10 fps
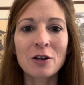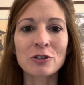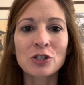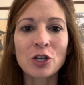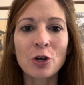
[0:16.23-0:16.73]

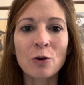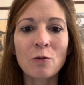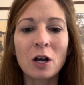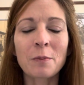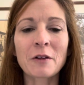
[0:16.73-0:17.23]
So
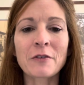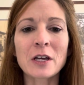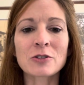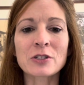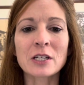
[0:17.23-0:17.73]
a couple of
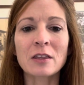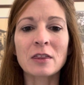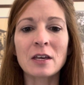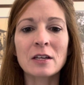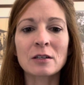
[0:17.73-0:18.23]
interesting
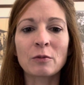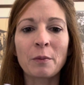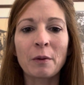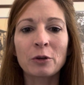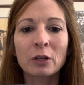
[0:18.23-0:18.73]
things, and
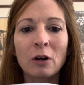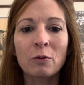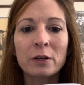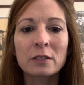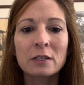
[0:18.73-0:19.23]
remember you can
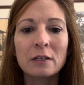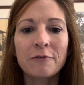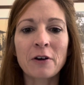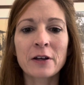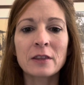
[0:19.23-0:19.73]
always
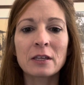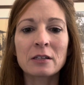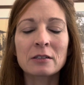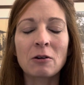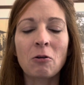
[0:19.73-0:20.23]
find
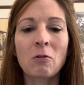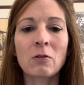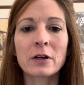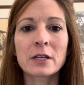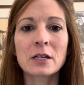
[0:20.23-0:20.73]
this
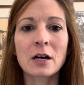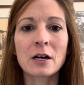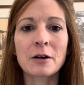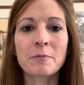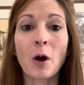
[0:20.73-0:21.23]
on
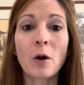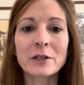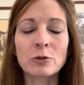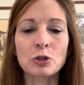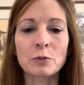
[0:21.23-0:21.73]
uh, all my
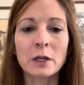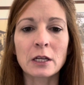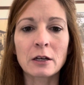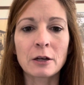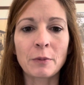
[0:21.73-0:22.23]
social
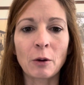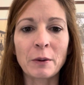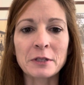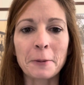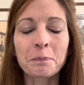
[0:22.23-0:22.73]
media and my
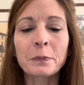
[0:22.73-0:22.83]
website.